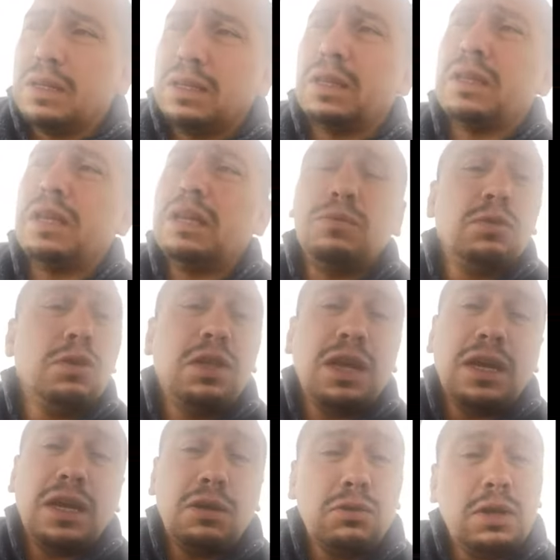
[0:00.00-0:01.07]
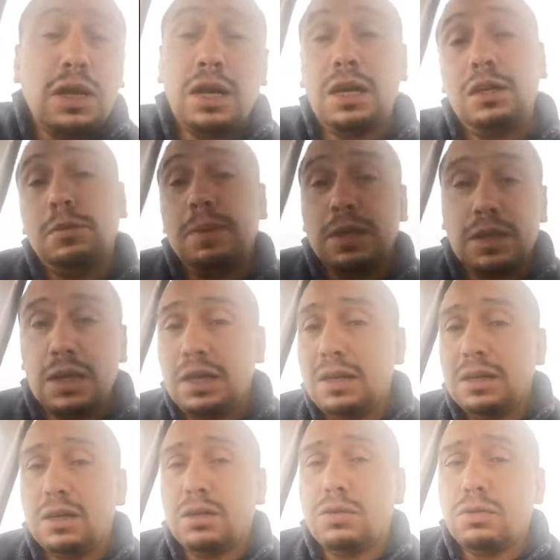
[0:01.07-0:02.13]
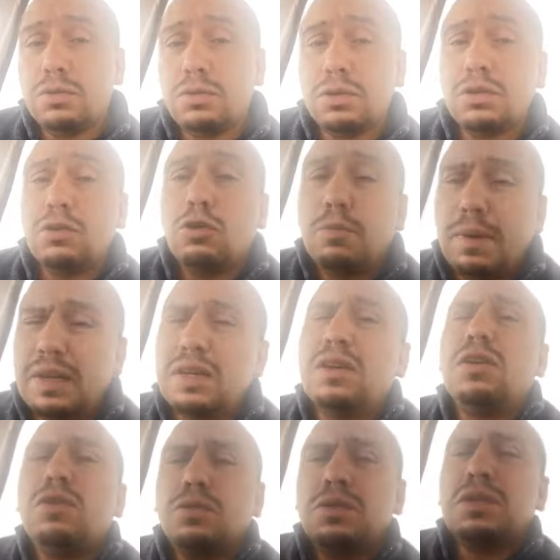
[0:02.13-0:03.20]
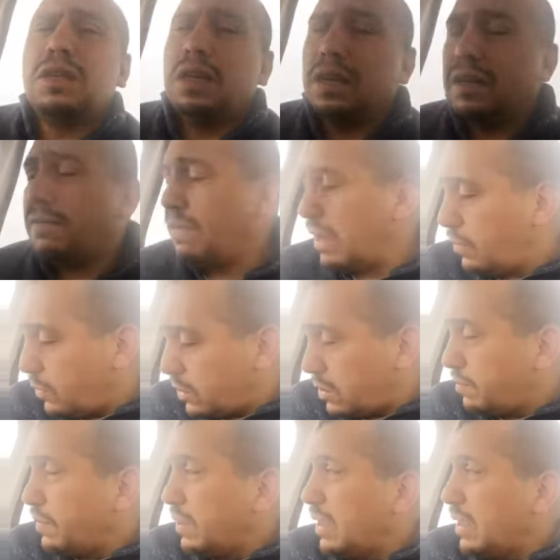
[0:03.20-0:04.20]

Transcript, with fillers: then it would die out either by killing the host or by the host killing the virus.